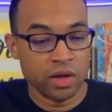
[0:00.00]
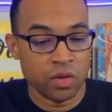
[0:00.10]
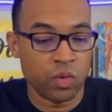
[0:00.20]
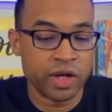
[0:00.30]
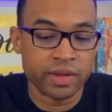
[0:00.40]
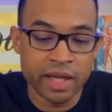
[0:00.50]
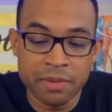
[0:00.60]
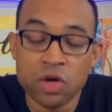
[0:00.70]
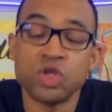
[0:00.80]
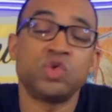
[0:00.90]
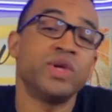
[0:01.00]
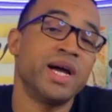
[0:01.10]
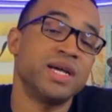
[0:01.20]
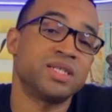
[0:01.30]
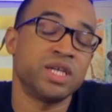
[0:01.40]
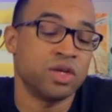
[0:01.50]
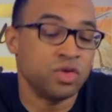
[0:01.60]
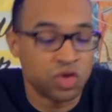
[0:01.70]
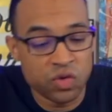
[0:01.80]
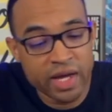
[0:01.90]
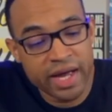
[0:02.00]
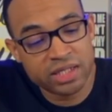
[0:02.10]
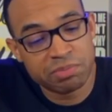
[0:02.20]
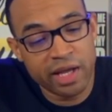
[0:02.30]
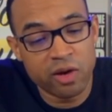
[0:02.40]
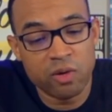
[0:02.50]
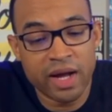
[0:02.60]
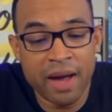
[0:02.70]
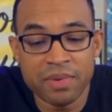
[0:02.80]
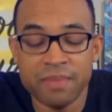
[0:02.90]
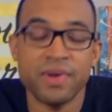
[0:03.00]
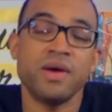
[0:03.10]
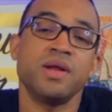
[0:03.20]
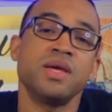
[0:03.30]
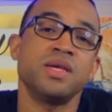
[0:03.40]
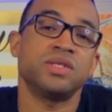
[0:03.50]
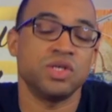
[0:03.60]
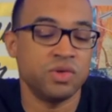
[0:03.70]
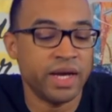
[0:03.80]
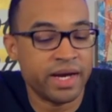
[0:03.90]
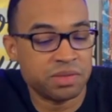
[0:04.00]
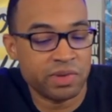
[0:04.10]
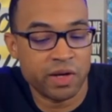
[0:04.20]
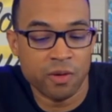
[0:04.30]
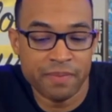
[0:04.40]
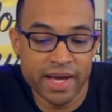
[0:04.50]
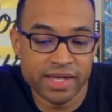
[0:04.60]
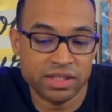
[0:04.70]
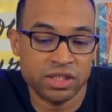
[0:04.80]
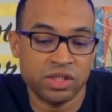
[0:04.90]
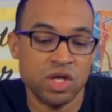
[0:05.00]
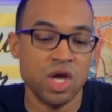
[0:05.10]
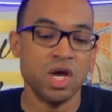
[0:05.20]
Let me know what you guys think. Do you guys plan on copping a pair of these? Do you guys plan on passing?